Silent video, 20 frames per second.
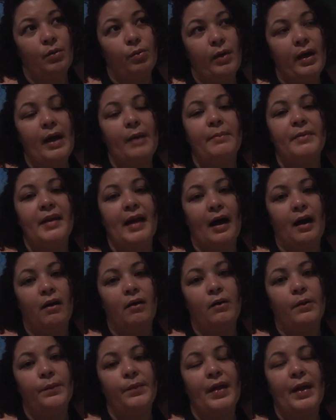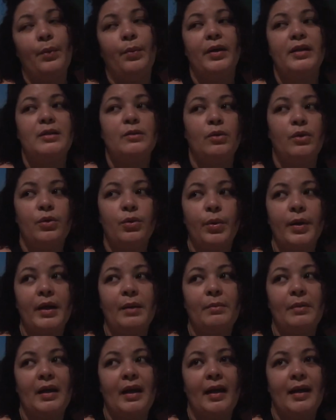where I'm now. And what's
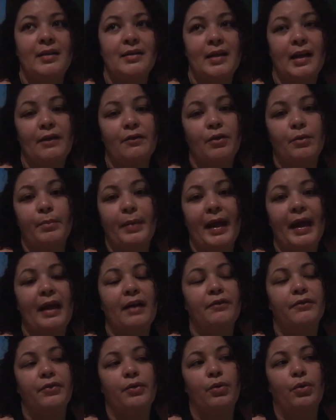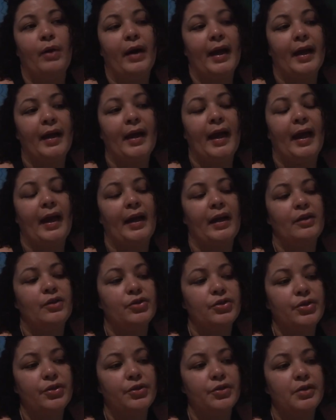annoying me is that I'm paying for AA
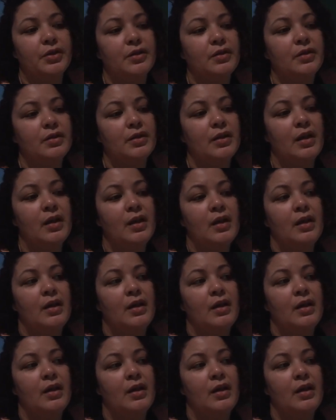insurance.